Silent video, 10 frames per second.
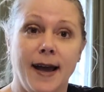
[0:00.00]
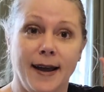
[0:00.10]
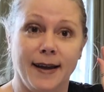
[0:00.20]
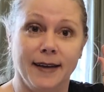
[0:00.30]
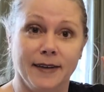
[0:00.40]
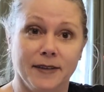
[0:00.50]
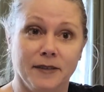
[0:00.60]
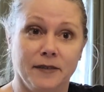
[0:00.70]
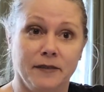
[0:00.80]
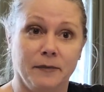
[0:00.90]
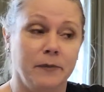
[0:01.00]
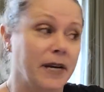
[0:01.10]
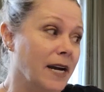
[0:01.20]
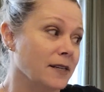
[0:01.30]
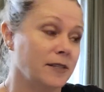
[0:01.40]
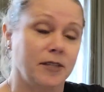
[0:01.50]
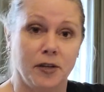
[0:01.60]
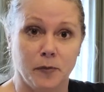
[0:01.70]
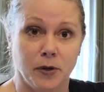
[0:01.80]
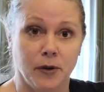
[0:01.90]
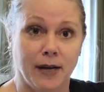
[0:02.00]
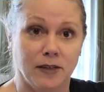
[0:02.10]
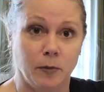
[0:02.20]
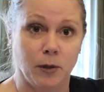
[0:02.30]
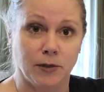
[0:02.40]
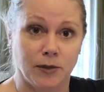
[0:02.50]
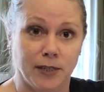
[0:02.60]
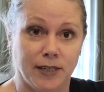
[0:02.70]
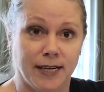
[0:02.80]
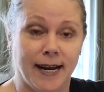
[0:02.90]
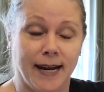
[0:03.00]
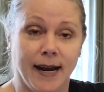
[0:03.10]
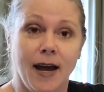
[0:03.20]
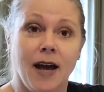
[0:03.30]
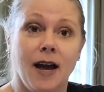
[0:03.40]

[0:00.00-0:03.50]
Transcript: And because Temu has sponsored it today,